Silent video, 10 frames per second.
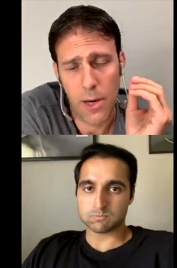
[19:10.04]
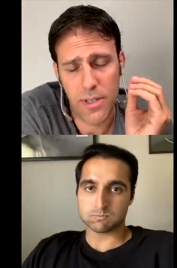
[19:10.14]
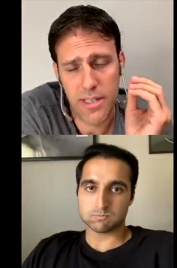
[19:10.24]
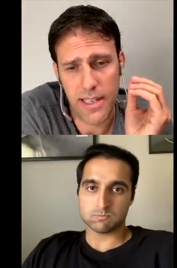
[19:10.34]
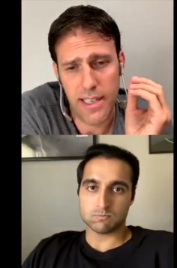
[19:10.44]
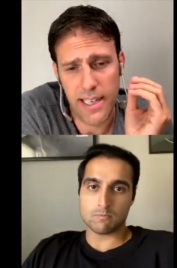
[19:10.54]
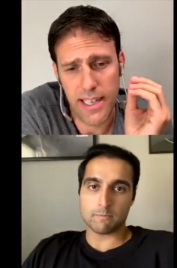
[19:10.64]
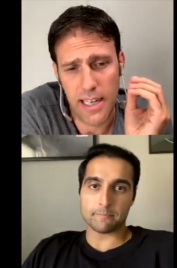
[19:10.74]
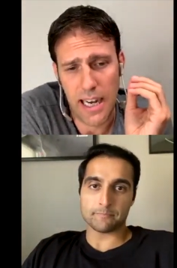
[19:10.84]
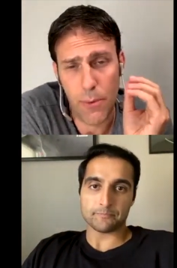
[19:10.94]
Speaker 1: I was
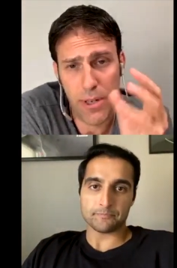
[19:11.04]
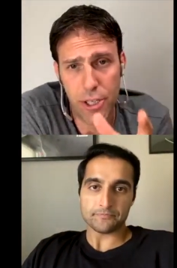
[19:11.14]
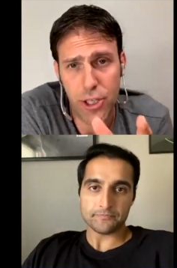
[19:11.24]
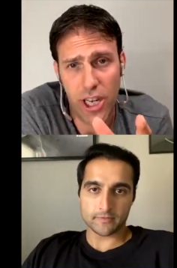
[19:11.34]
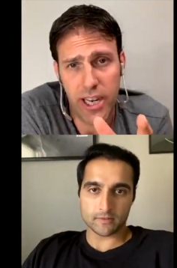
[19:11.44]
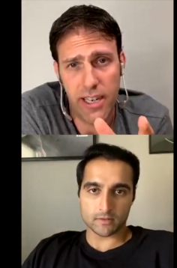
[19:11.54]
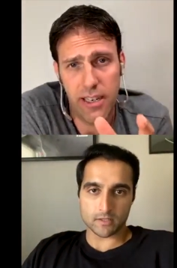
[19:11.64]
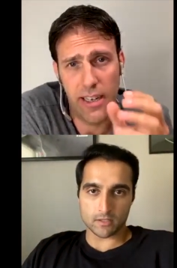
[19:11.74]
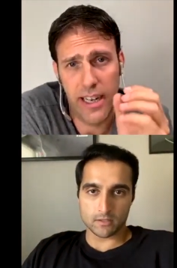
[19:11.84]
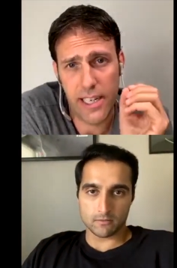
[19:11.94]
a uh, I went to
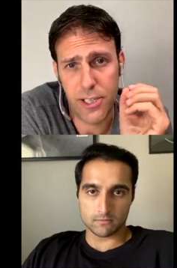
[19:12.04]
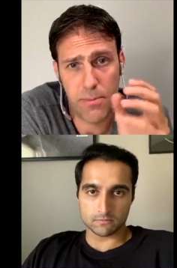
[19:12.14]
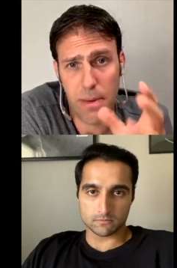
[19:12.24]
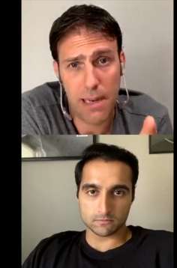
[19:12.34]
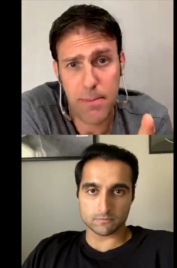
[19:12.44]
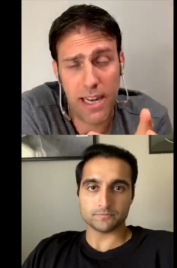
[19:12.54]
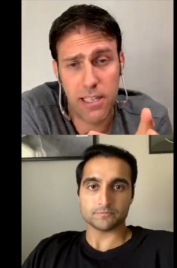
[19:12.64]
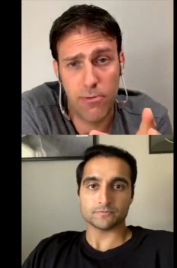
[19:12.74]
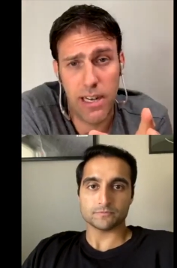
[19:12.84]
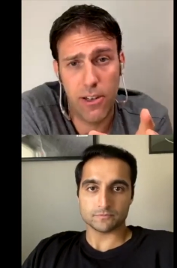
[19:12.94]
China and I just
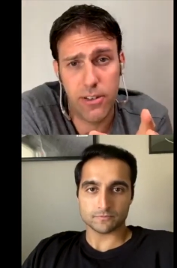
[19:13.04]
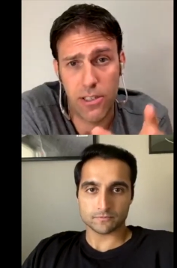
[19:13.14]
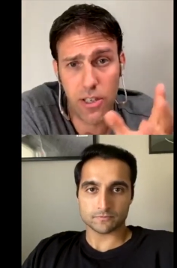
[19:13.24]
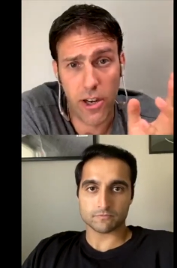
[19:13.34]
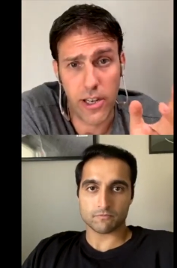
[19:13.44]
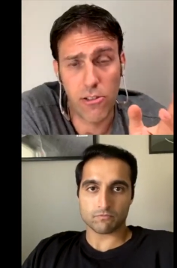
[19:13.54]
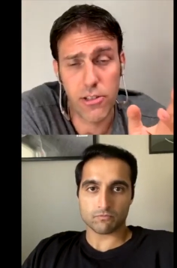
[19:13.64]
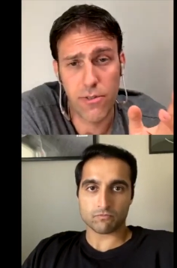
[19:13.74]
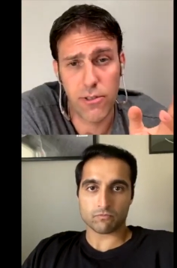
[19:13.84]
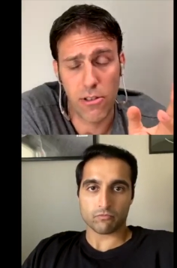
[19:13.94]
backpacked around and taught
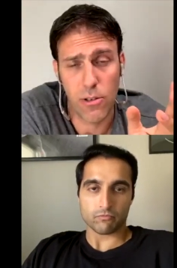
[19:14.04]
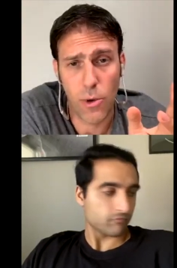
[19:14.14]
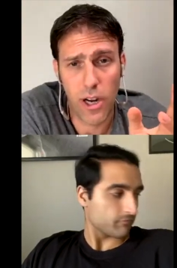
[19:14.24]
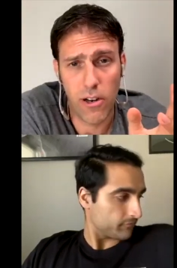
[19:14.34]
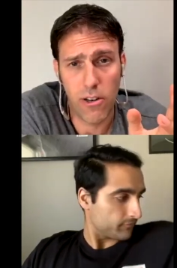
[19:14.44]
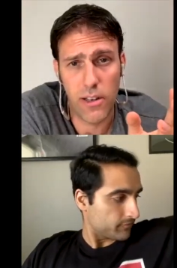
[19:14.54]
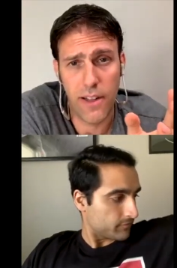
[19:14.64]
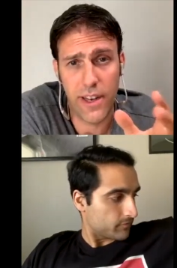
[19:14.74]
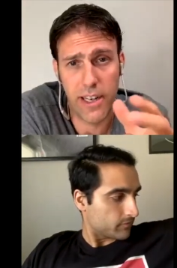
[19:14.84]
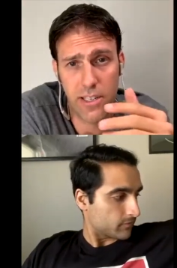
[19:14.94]
English for a little while,
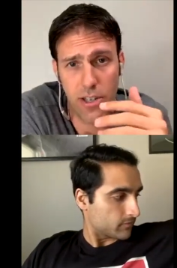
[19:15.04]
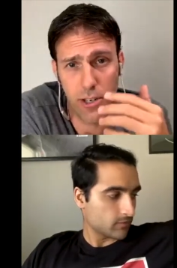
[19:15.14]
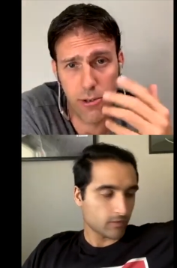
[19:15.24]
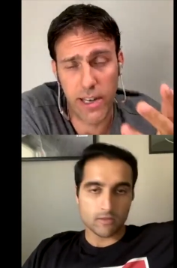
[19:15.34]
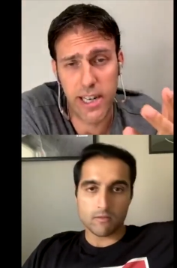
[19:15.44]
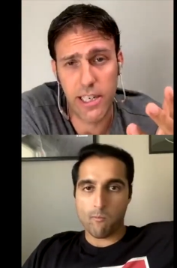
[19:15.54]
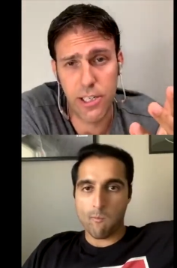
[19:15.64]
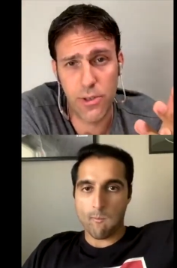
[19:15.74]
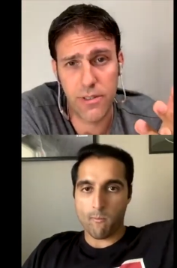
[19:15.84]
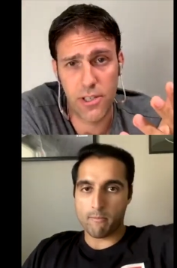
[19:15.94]
and then I started writing
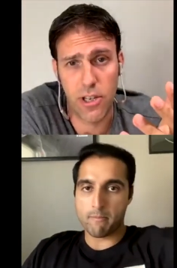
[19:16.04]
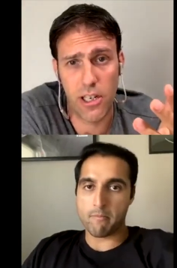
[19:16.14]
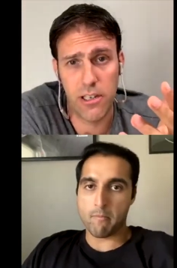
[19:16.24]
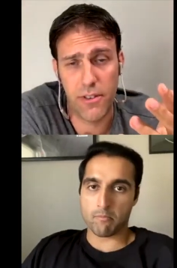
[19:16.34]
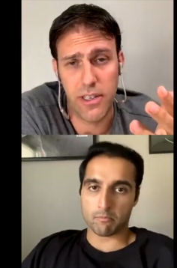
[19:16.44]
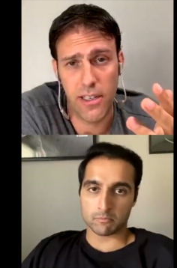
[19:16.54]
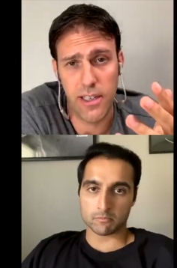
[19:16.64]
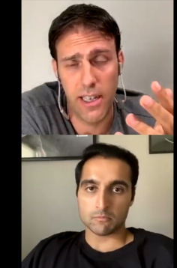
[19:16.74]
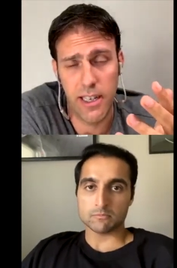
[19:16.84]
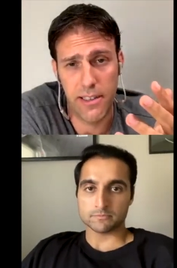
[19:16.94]
and doing
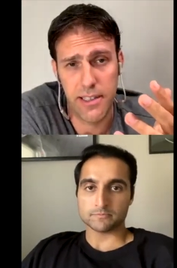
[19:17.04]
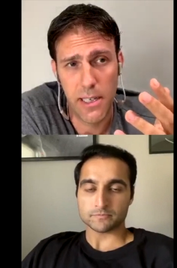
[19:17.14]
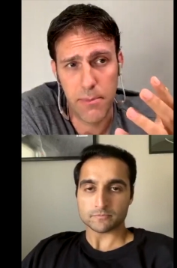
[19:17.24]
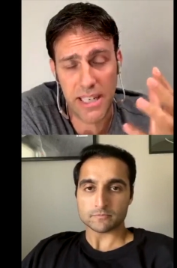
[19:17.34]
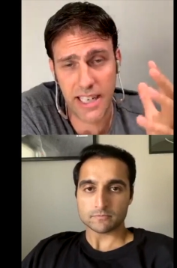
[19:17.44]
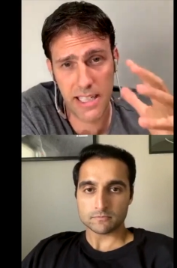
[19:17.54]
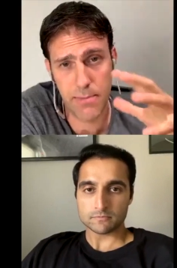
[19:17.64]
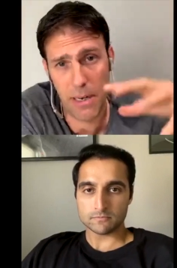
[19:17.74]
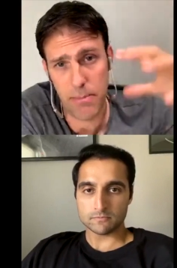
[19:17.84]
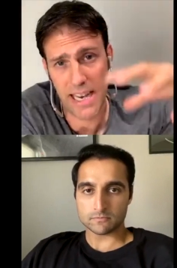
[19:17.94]
photography. And
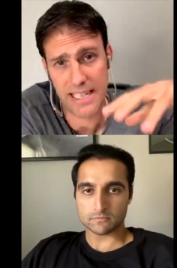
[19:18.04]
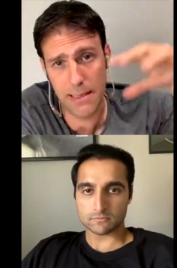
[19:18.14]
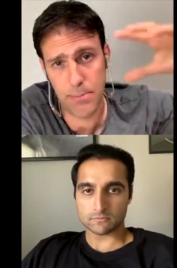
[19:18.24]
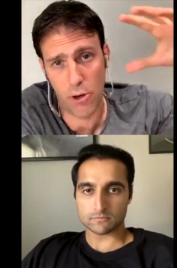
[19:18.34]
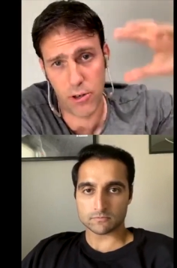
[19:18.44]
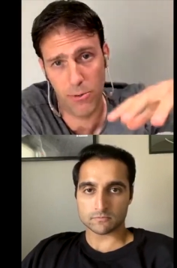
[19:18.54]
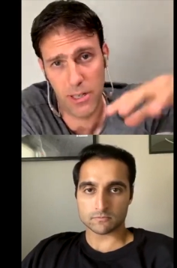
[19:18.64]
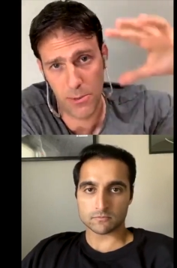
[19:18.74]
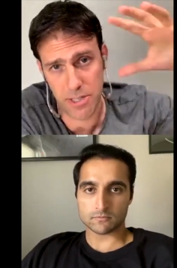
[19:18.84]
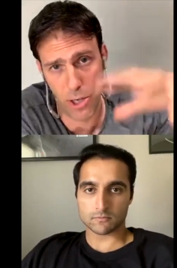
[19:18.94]
because my basketball
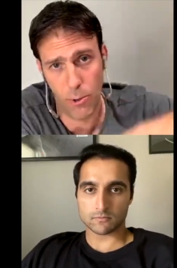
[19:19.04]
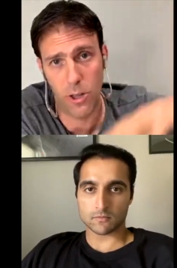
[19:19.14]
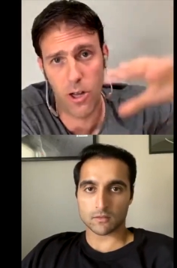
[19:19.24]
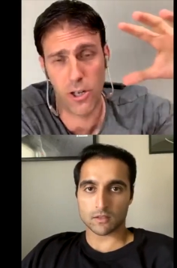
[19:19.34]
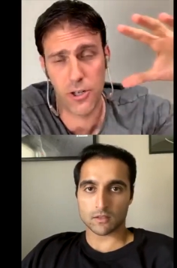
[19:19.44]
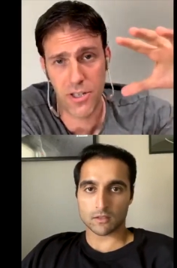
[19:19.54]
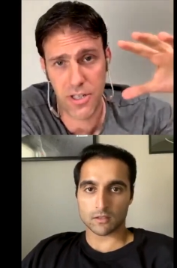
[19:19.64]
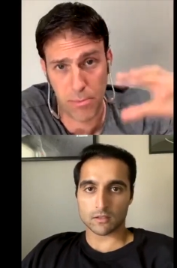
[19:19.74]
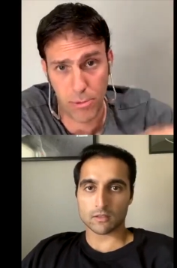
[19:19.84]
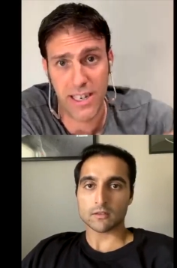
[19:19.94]
career was no longer
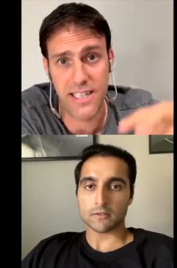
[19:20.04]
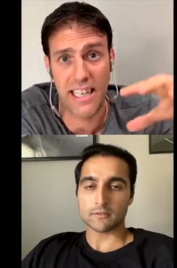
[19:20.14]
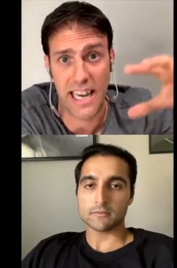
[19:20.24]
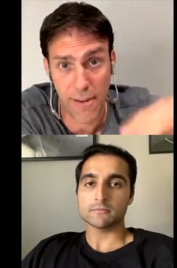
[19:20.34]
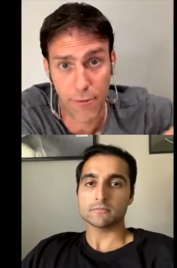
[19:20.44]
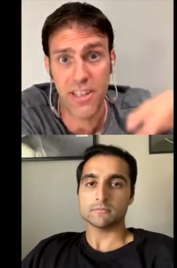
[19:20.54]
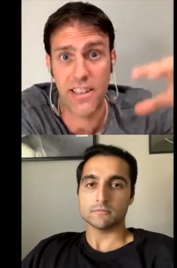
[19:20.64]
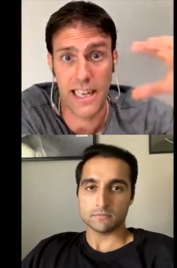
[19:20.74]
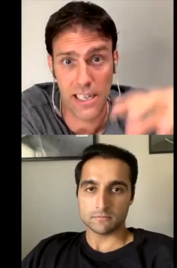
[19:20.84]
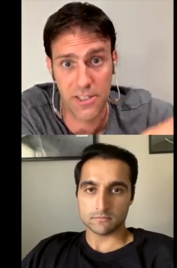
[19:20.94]
suppressing
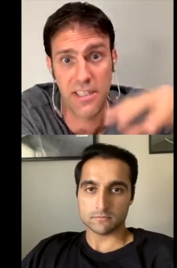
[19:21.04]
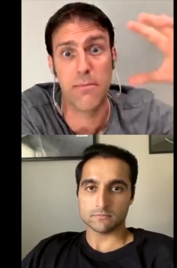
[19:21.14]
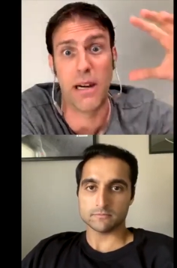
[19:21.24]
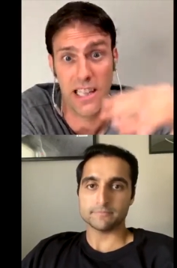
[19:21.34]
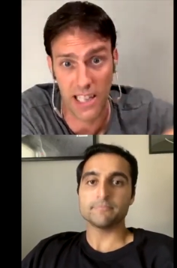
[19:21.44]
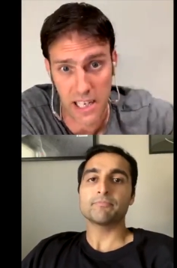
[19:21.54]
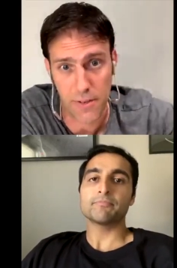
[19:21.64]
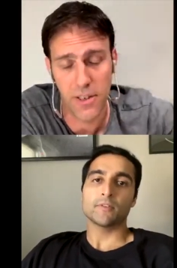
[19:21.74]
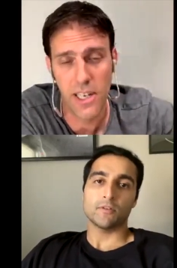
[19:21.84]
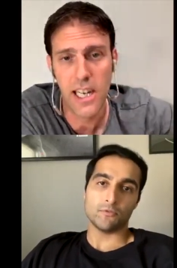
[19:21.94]
everything else in my
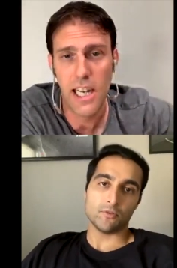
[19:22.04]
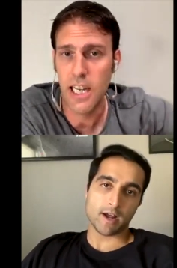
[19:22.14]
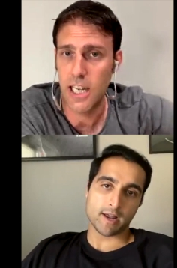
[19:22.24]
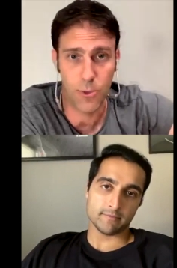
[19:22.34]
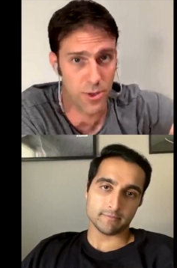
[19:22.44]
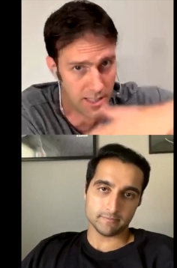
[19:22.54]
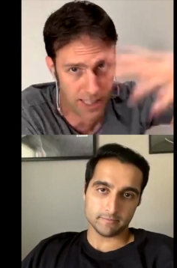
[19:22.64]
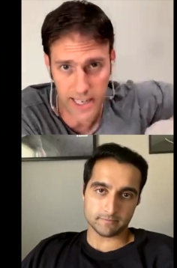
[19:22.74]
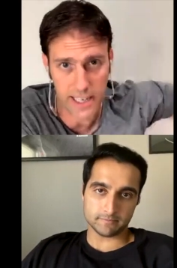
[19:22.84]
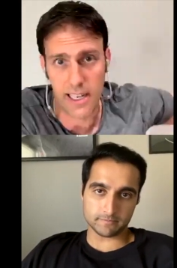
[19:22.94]
life, right? It was
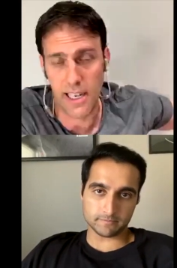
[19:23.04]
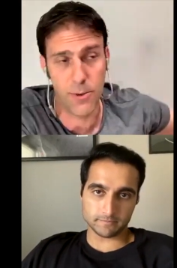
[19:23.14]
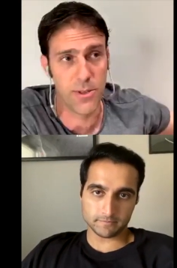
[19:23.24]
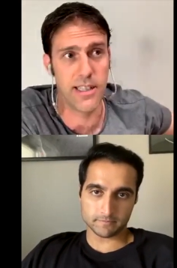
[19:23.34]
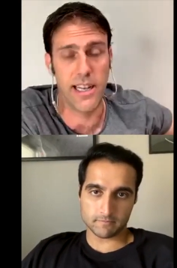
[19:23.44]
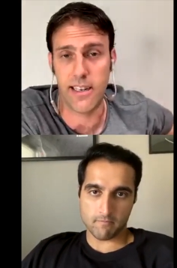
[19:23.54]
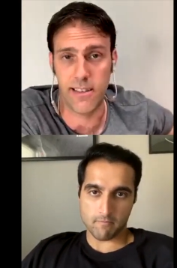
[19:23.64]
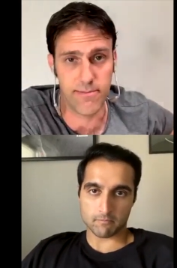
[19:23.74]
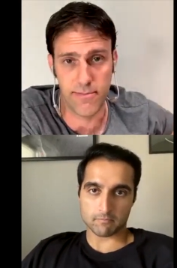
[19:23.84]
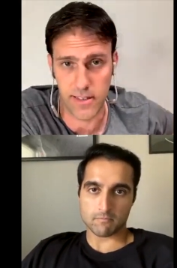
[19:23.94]
like it was like,
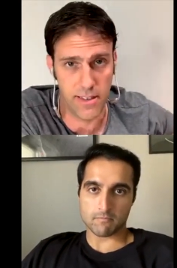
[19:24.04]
